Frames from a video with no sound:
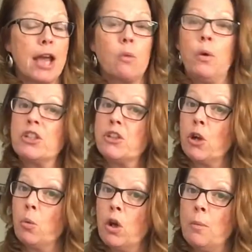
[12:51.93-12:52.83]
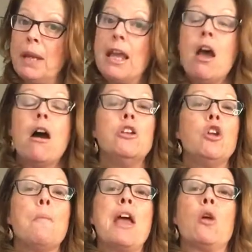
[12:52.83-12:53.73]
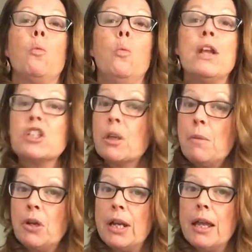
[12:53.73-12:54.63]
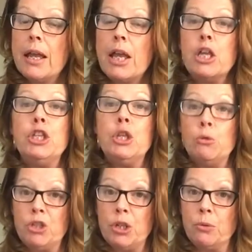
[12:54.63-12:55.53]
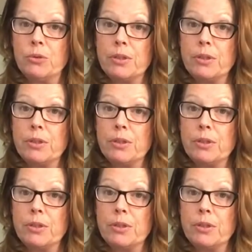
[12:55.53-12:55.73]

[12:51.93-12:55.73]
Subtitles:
which there will be no matter which community you choose.